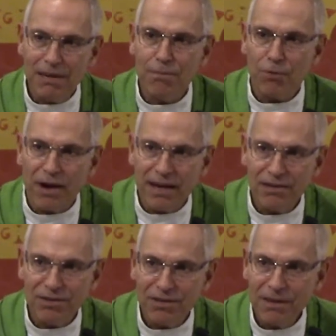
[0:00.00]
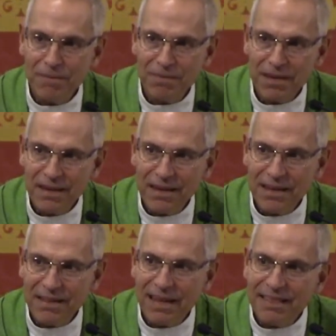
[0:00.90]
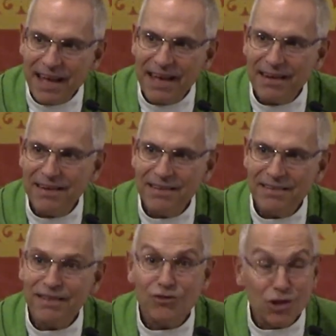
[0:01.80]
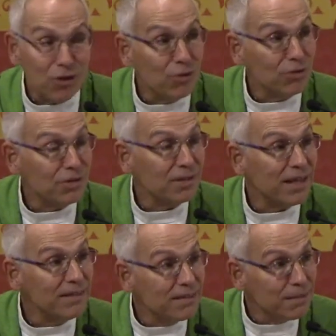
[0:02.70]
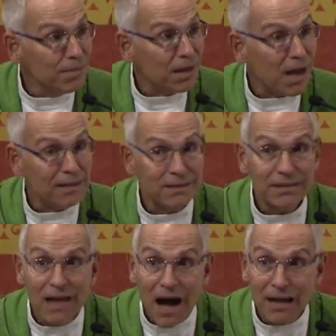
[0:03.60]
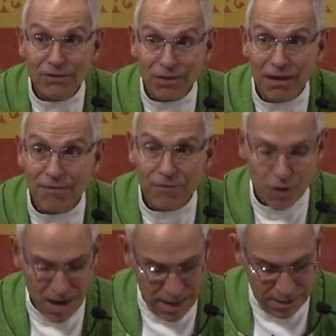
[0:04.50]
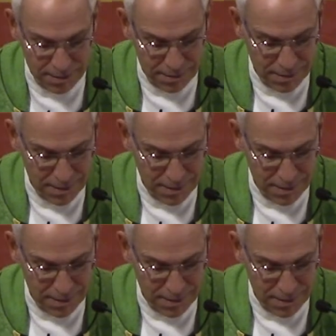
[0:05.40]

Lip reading: embrace that then discloses and symbolizes God's love for us.